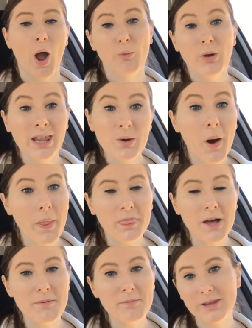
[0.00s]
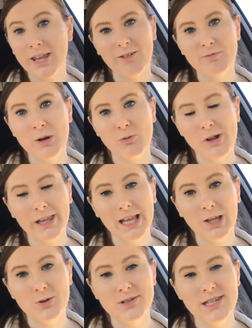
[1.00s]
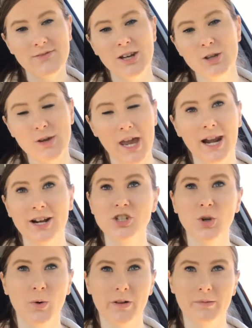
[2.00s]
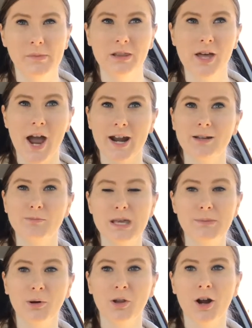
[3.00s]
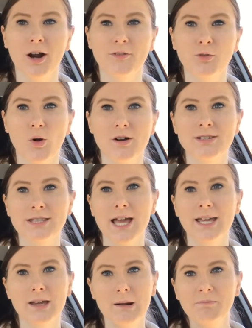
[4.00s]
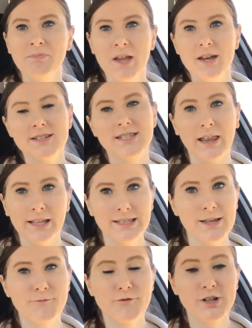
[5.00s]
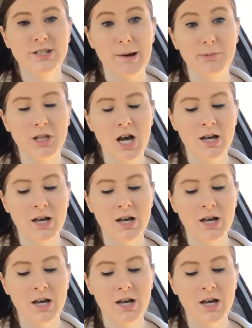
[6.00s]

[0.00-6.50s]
I really want them, but they've been really elusive, and you can't actually order them online, and people are, of course, like, selling them for double